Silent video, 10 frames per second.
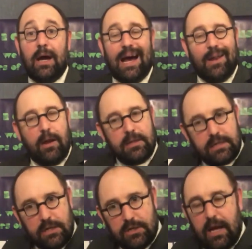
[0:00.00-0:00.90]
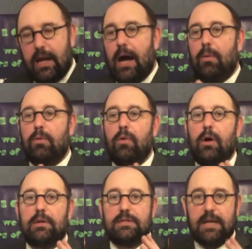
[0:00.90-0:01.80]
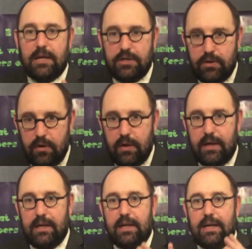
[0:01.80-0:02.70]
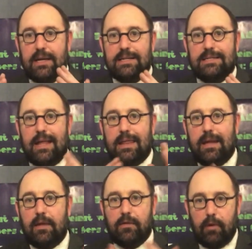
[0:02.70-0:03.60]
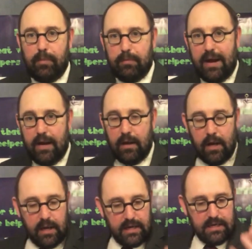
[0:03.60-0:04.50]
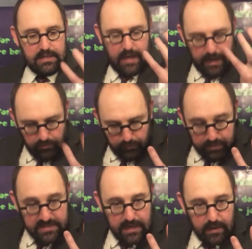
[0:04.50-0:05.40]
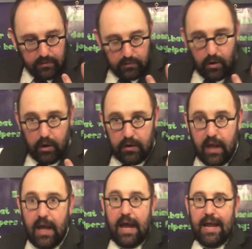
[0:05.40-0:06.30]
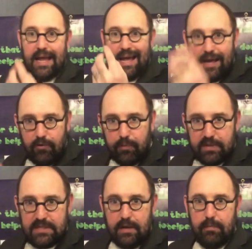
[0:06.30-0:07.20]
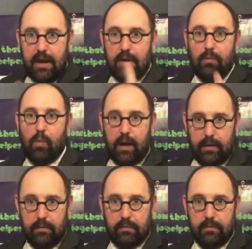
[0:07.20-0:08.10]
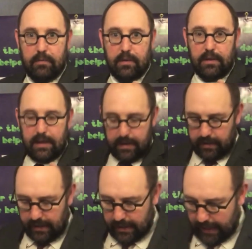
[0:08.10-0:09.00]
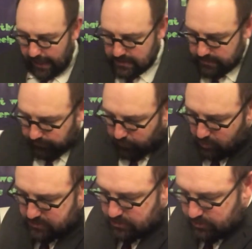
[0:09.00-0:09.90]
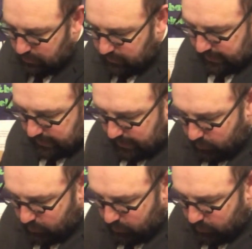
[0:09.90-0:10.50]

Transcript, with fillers: I don't teach that. I would rather say to you, he is the theanthropic man. He's one hundred percent God and one hundred percent man in one. Okay, and some verses to look at there.